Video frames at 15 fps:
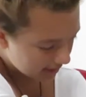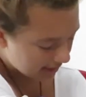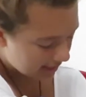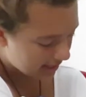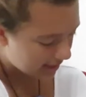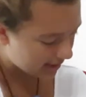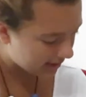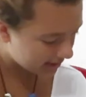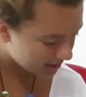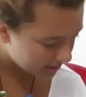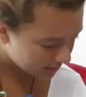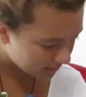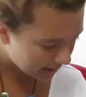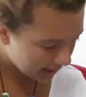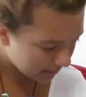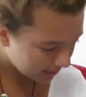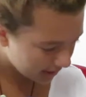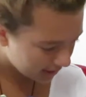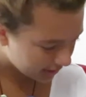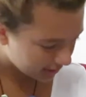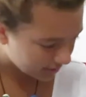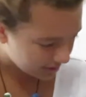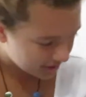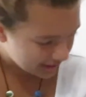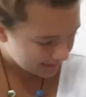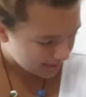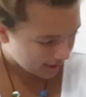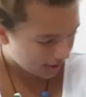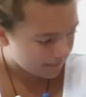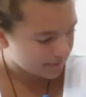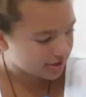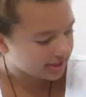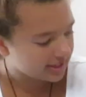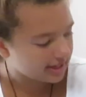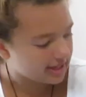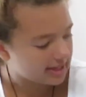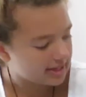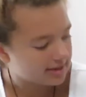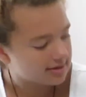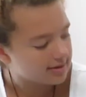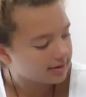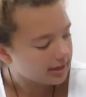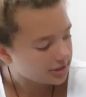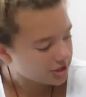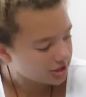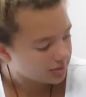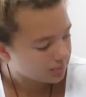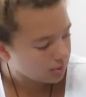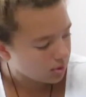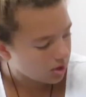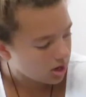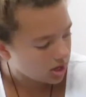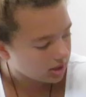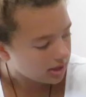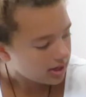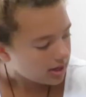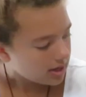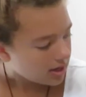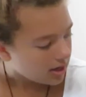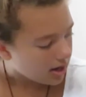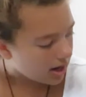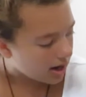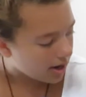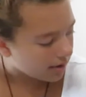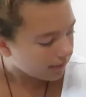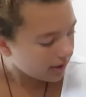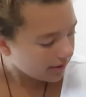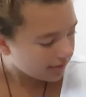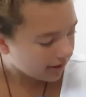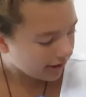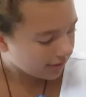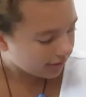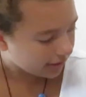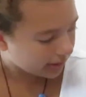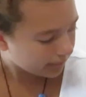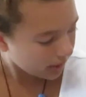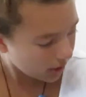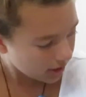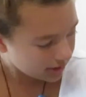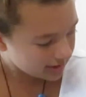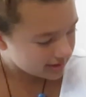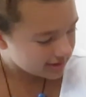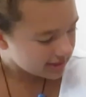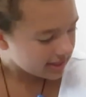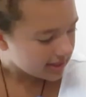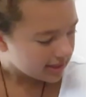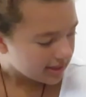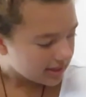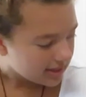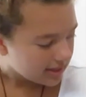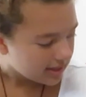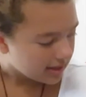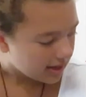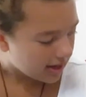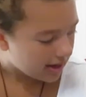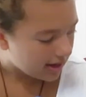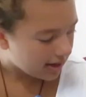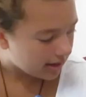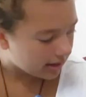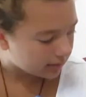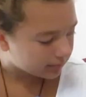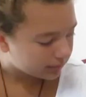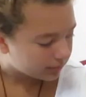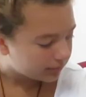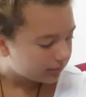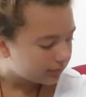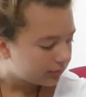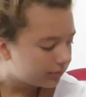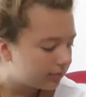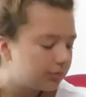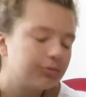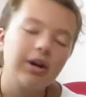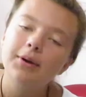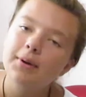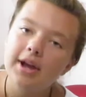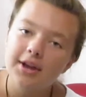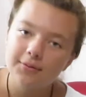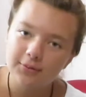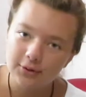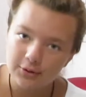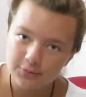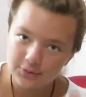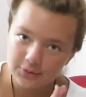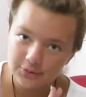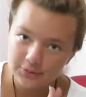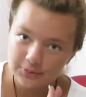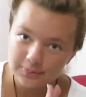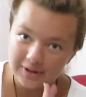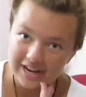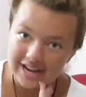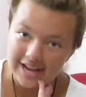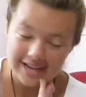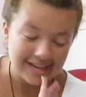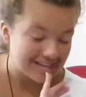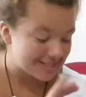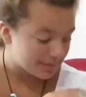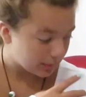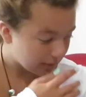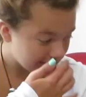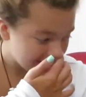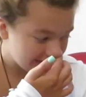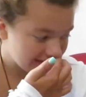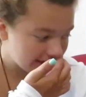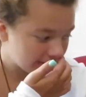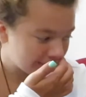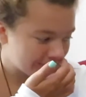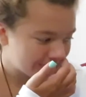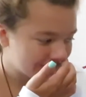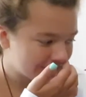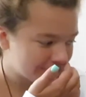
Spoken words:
And next to that one, another TBR book is Legendborn. I read 5 Feet Apart. Red, White, and Royal Blue by Casey McQuiston.